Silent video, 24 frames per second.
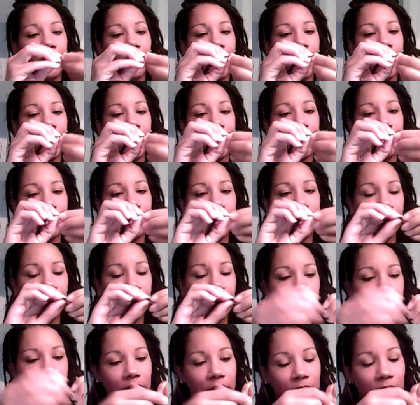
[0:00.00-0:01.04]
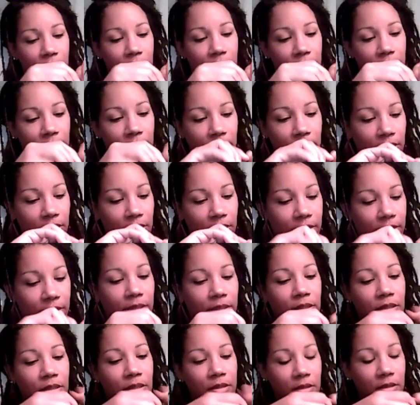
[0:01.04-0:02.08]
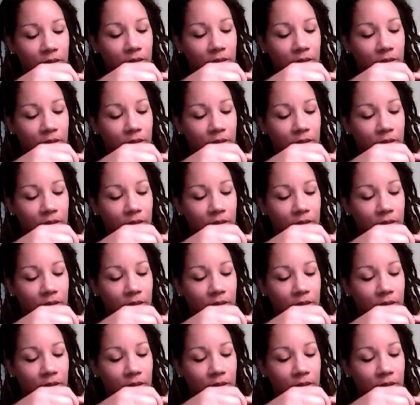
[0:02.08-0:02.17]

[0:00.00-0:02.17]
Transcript: ends like this.